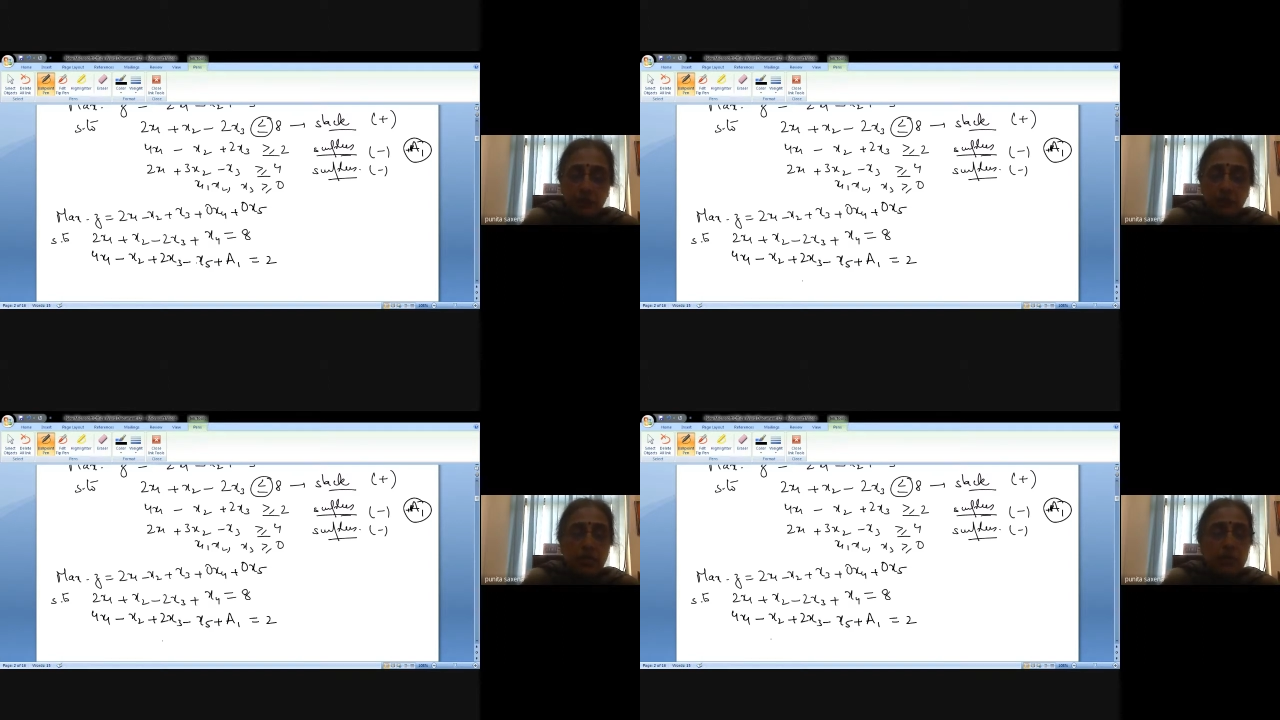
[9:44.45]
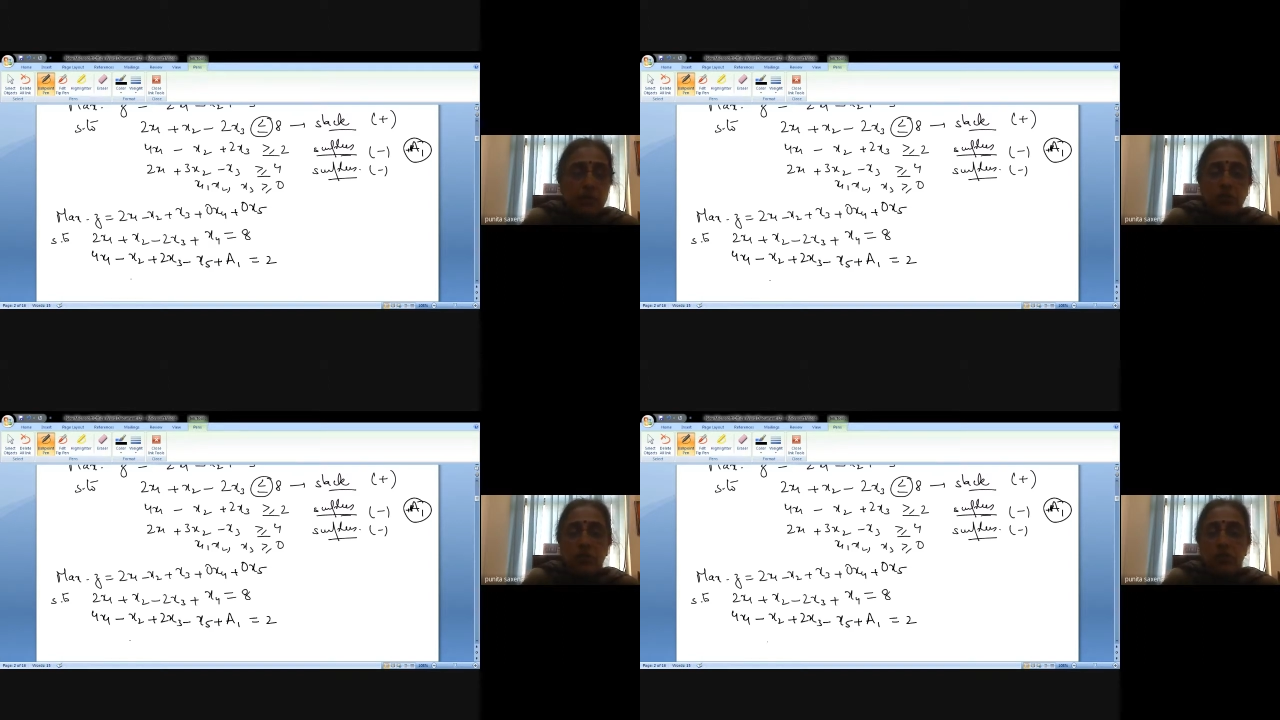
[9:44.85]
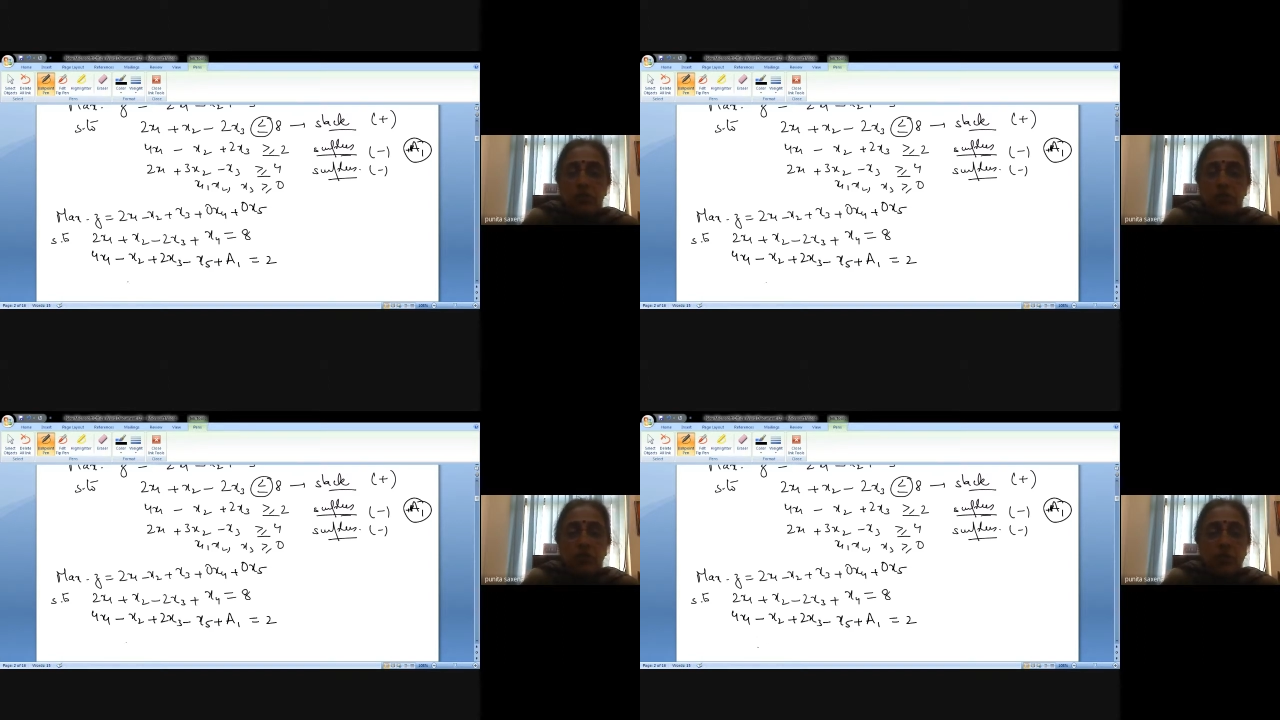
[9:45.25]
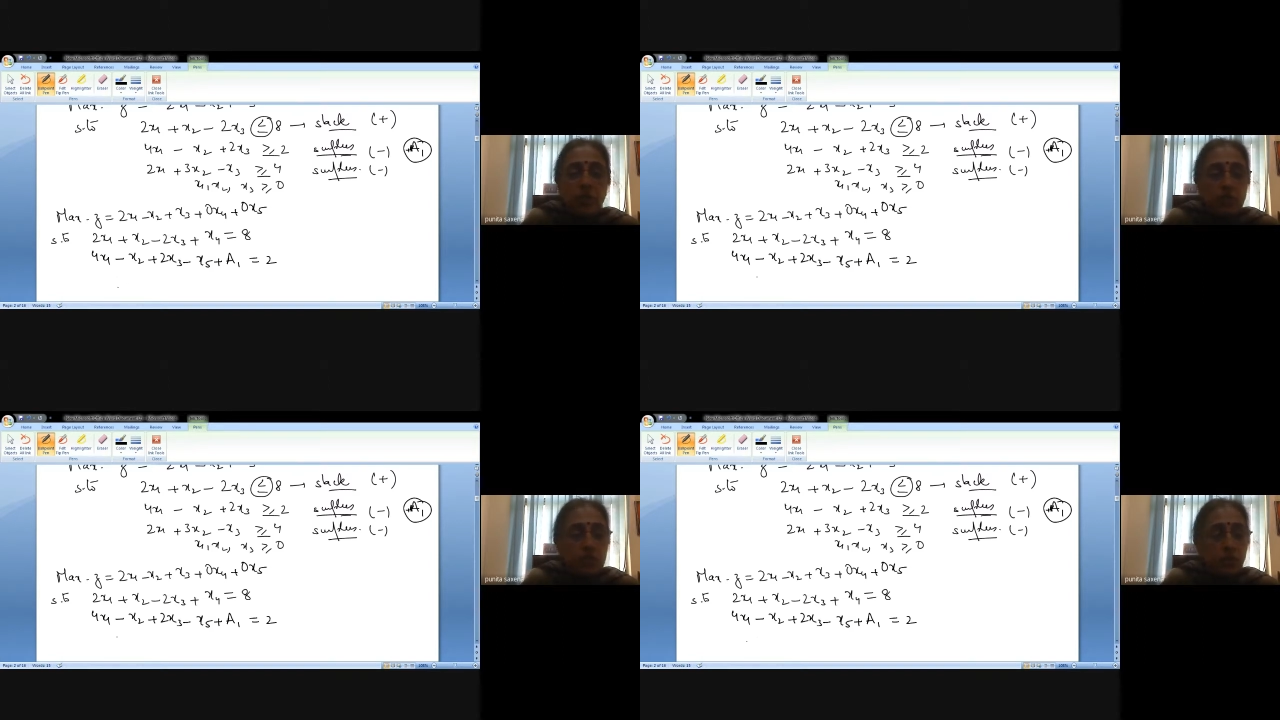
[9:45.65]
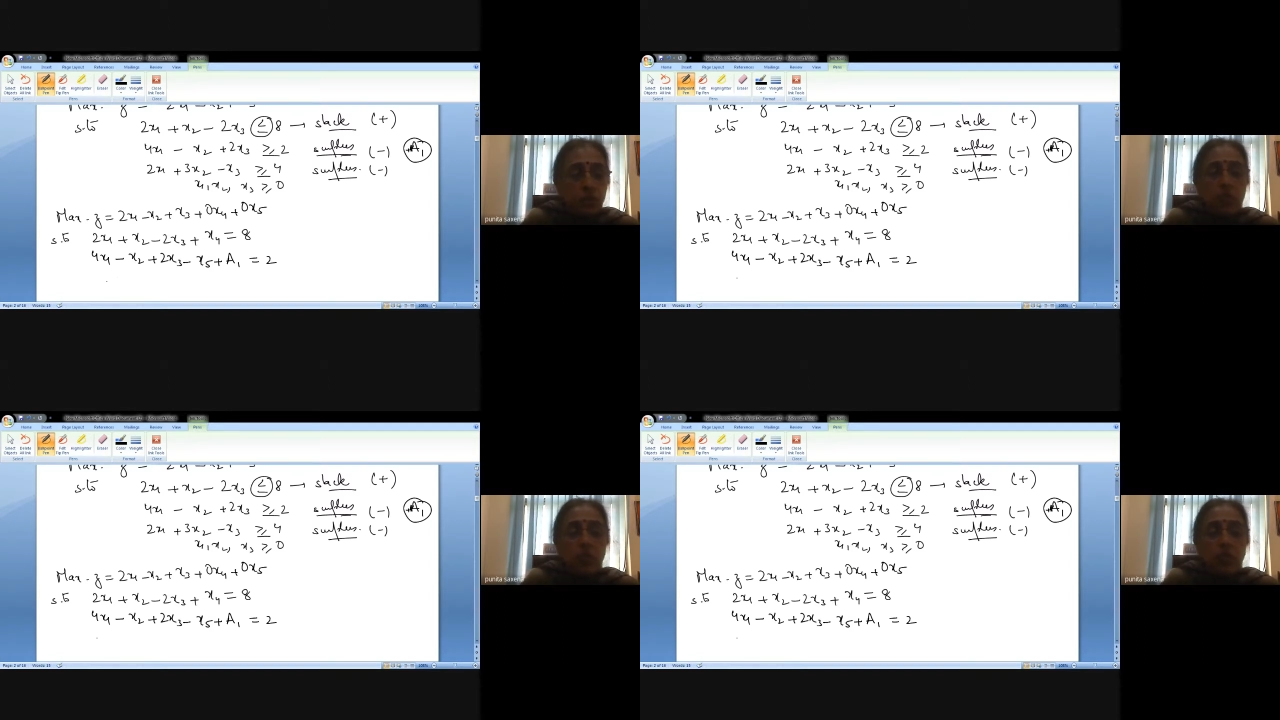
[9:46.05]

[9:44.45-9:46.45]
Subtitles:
We'll talk of it later on.